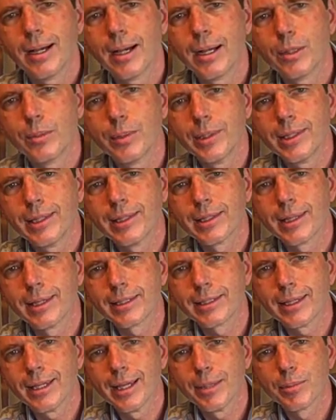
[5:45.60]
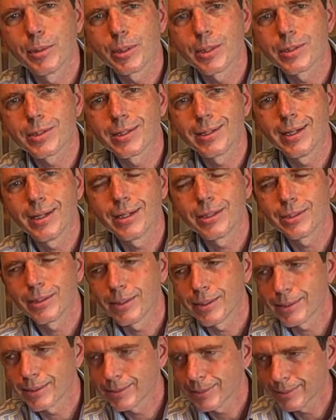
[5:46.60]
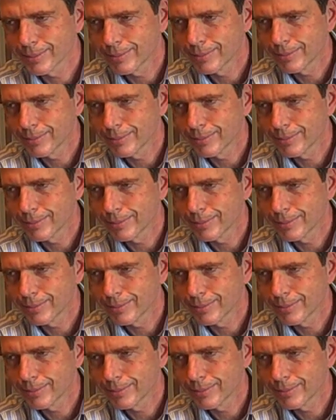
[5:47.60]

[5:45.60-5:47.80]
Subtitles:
I really like hamburgers and hot dogs.